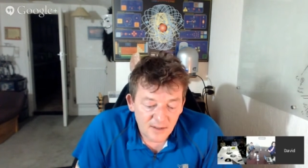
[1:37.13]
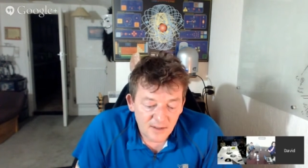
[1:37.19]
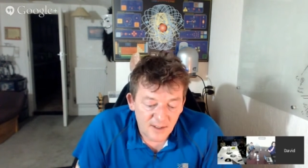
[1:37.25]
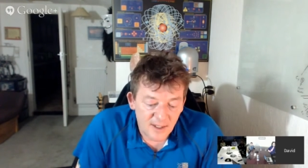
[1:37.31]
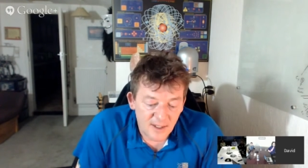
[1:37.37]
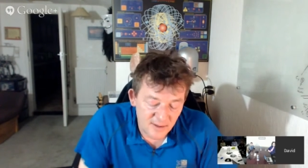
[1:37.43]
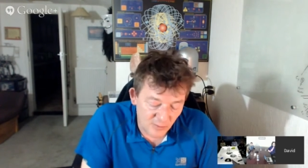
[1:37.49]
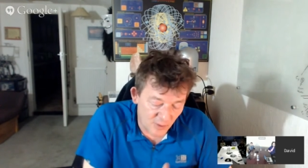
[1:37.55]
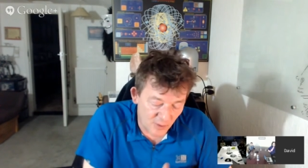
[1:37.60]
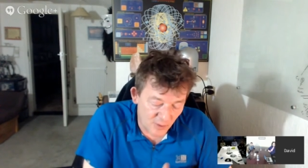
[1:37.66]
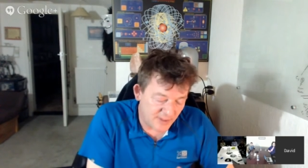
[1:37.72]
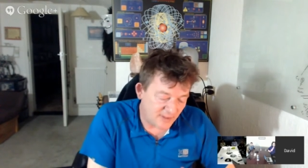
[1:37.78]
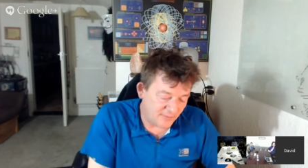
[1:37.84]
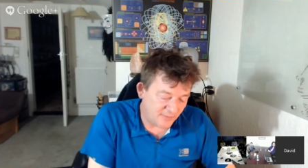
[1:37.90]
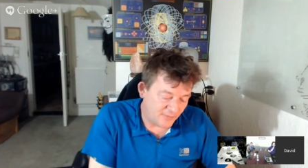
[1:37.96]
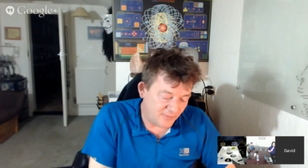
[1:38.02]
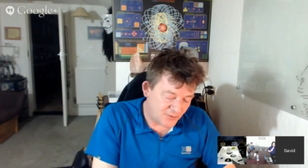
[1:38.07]
At the
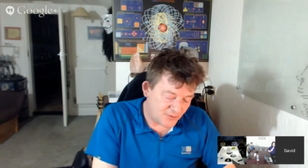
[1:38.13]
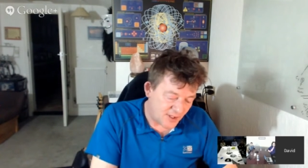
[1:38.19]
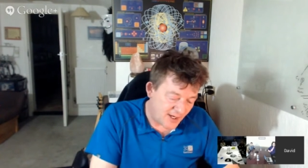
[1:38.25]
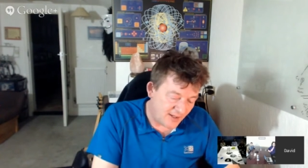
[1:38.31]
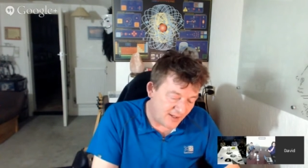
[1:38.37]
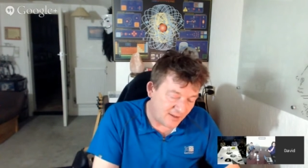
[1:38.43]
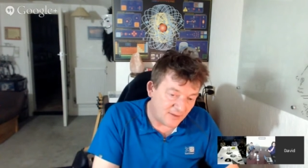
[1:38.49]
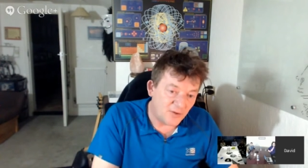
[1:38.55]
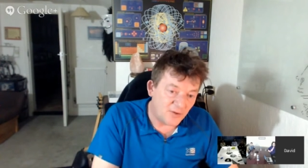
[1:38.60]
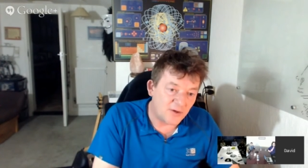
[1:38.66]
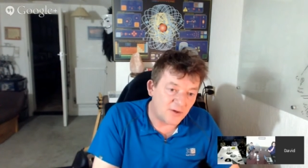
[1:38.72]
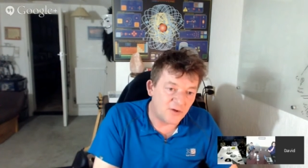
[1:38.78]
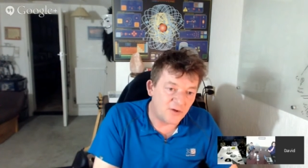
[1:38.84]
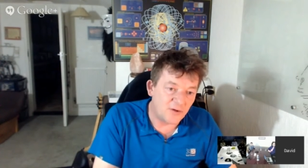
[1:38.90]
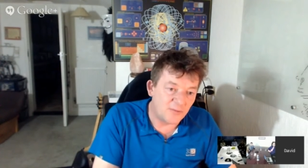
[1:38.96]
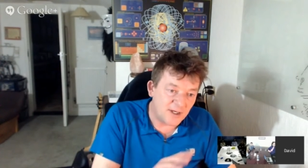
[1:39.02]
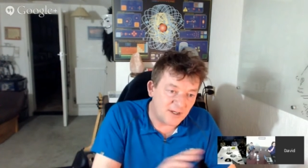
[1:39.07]
moment, if you try and if you're
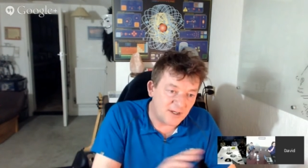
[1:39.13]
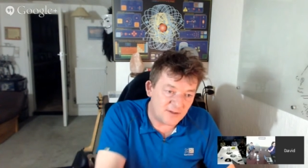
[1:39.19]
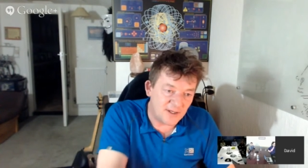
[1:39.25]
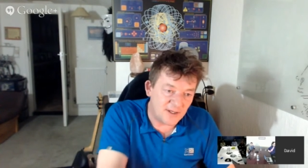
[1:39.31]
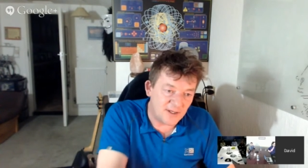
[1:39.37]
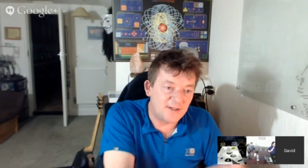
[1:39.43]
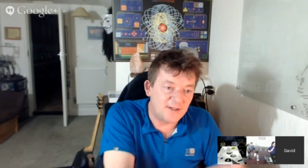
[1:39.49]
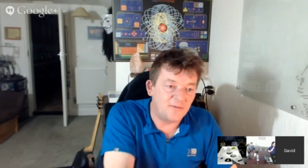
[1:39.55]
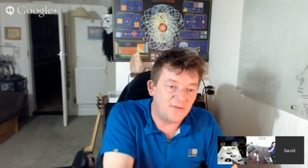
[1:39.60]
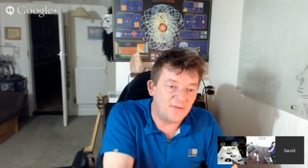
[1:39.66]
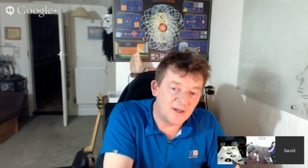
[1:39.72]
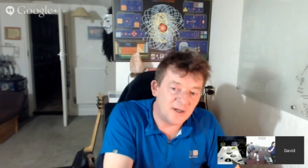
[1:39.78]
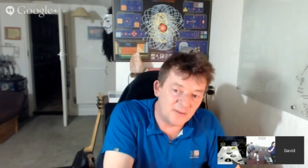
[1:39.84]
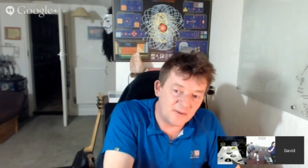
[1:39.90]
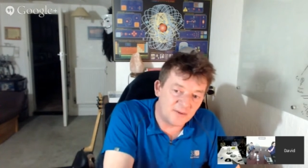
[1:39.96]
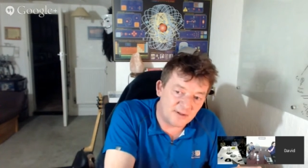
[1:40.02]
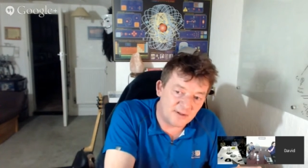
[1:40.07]
a human and
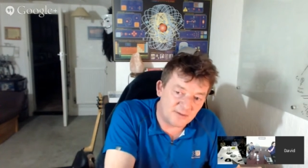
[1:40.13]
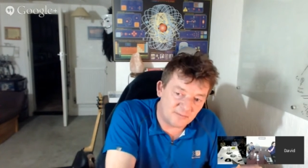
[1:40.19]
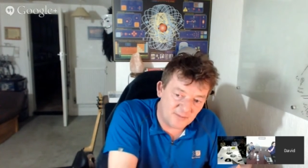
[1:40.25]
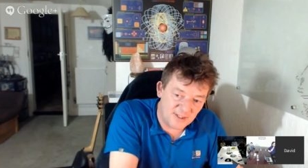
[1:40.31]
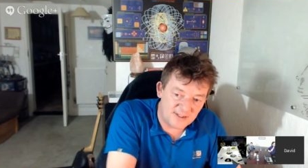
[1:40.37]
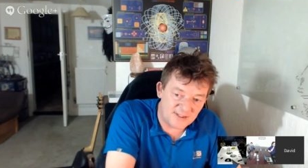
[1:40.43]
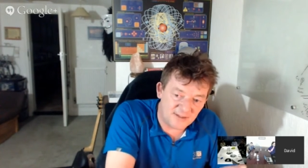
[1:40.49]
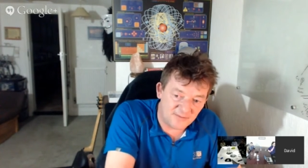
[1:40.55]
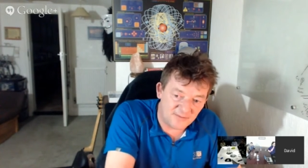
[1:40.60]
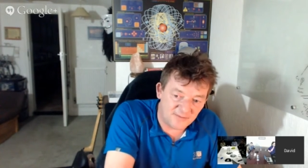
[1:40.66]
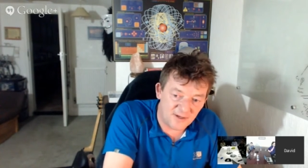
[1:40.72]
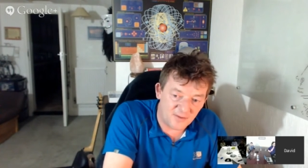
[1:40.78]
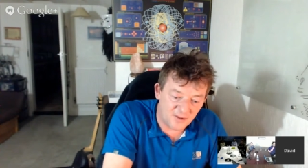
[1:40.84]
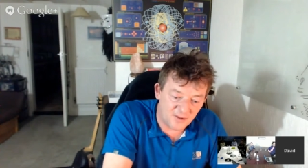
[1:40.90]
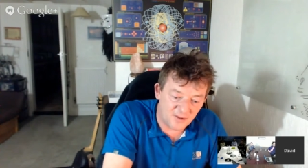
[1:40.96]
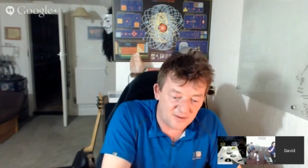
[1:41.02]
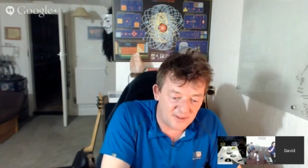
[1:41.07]
interfere with a Madesafe
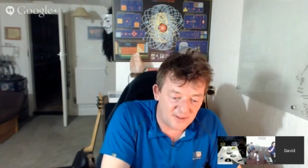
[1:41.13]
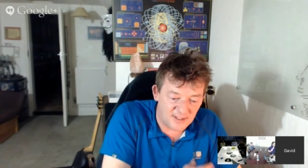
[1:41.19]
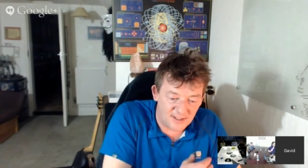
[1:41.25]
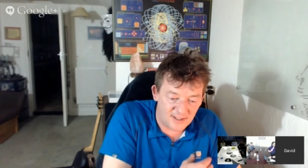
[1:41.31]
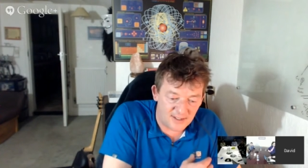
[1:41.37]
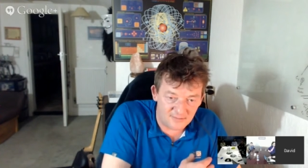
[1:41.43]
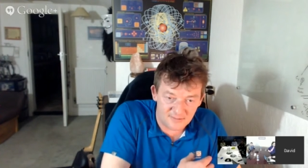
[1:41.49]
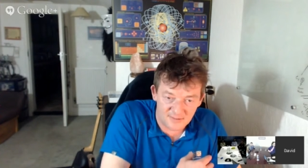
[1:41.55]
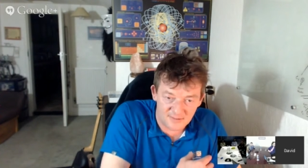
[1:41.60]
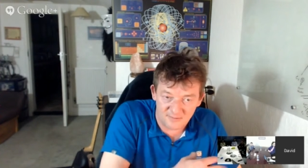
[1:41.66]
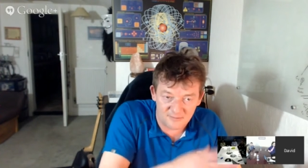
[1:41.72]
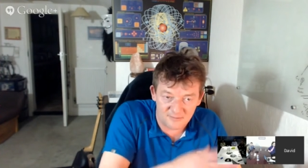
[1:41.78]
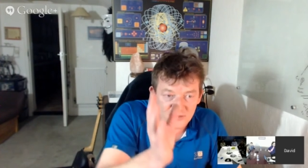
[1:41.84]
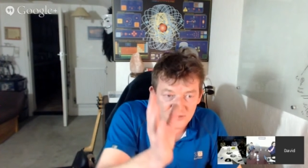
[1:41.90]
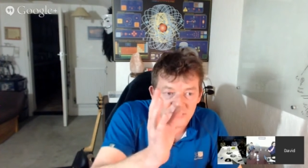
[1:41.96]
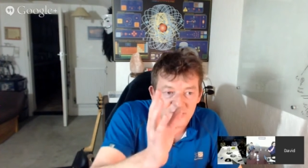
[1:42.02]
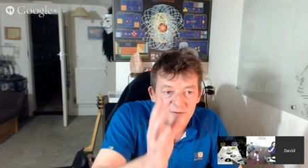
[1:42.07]
network, it
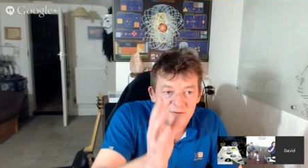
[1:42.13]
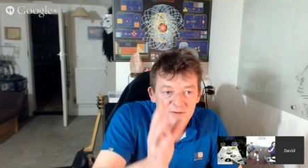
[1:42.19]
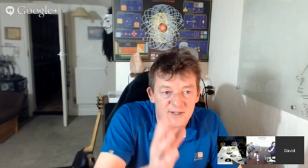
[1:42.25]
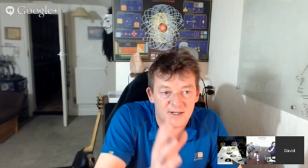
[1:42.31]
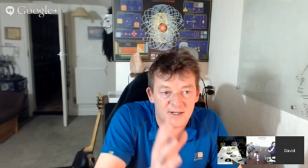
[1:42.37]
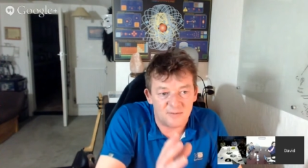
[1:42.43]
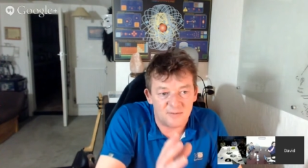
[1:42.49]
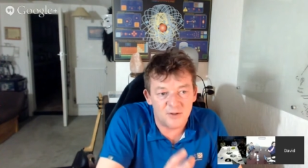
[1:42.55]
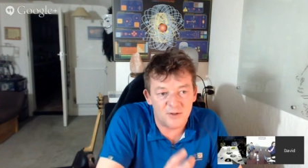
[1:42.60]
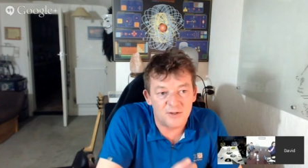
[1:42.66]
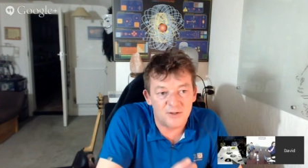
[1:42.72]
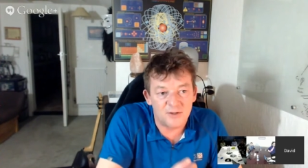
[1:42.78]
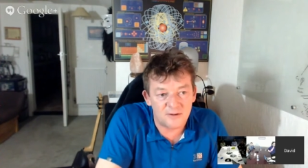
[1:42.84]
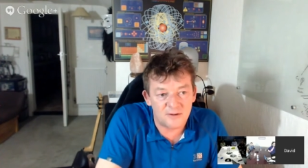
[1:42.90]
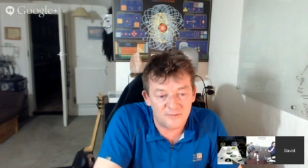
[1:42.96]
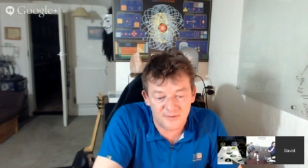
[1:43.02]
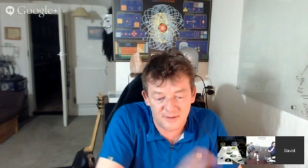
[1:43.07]
just throws that
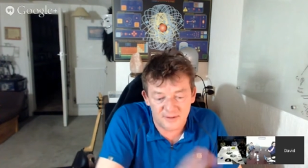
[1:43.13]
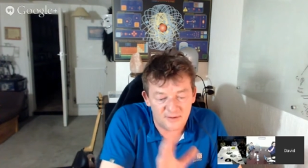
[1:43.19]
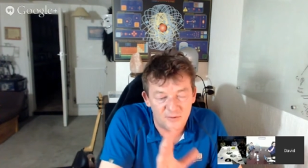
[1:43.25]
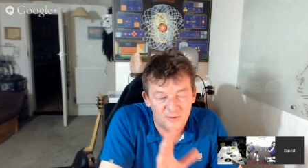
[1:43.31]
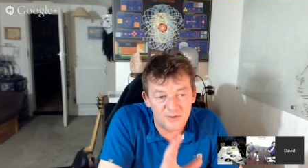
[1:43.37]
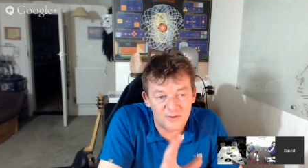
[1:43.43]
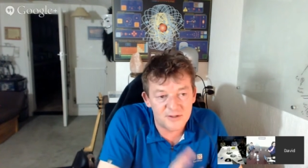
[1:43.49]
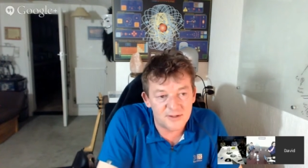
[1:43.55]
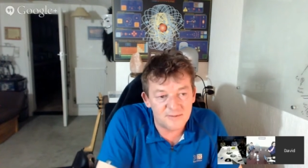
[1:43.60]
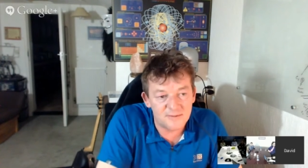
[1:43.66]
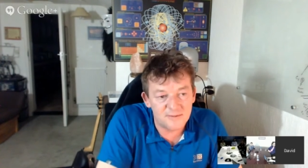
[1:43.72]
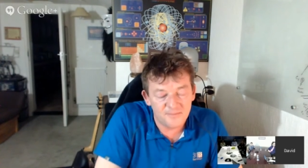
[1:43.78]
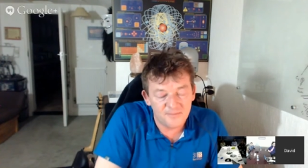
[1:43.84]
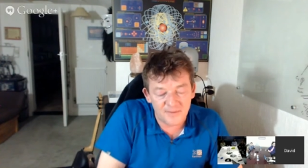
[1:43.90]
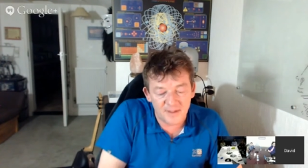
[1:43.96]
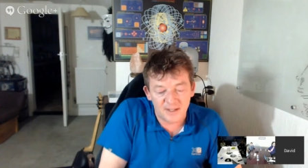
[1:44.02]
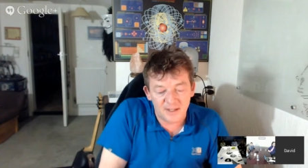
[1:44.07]
computer off and ignores you.
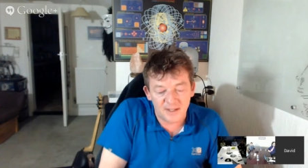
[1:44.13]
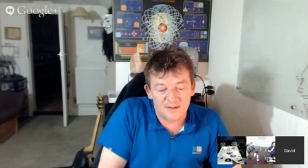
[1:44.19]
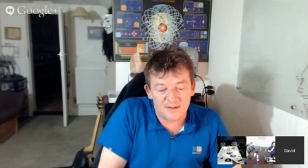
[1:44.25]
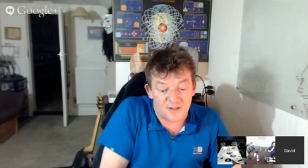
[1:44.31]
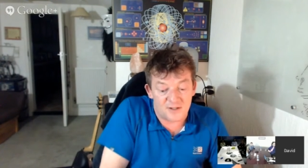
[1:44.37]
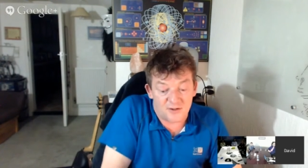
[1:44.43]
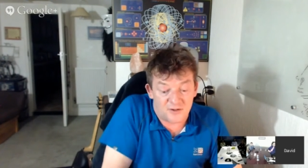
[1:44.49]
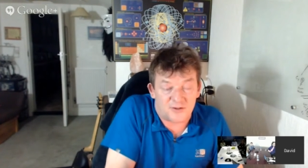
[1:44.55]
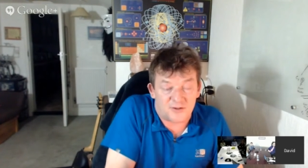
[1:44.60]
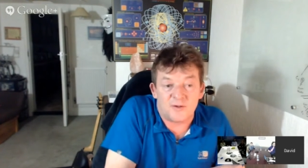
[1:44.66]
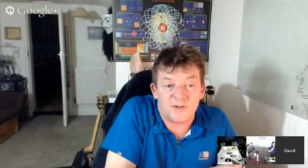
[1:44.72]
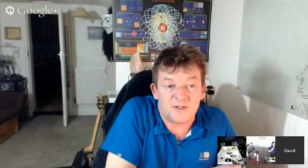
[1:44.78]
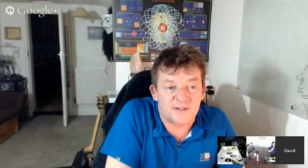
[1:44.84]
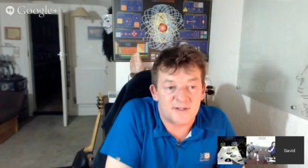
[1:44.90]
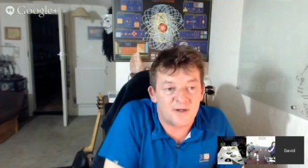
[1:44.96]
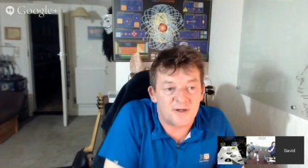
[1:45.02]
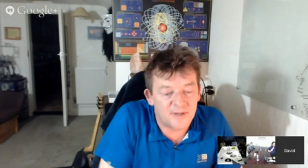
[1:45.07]
So you just do
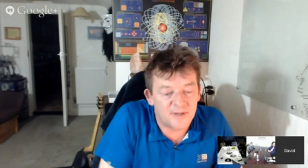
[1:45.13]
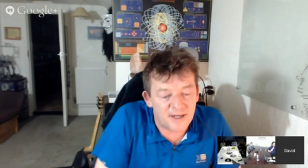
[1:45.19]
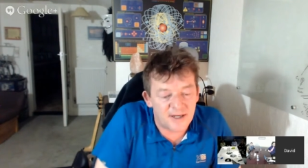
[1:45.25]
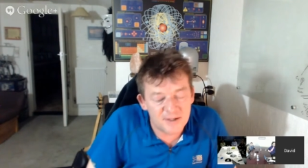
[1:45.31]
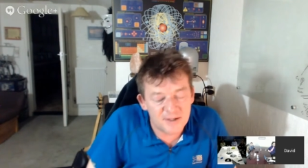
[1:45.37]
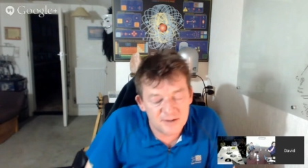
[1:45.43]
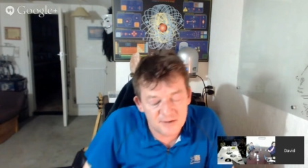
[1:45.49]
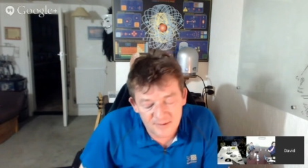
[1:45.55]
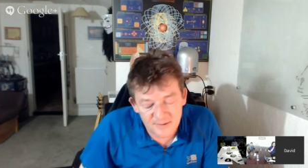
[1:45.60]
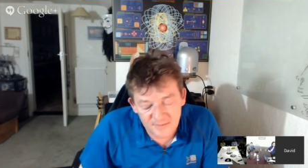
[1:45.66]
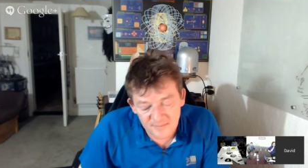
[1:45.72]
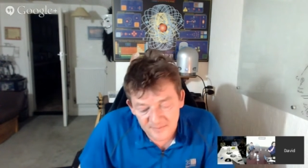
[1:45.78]
yourself damage.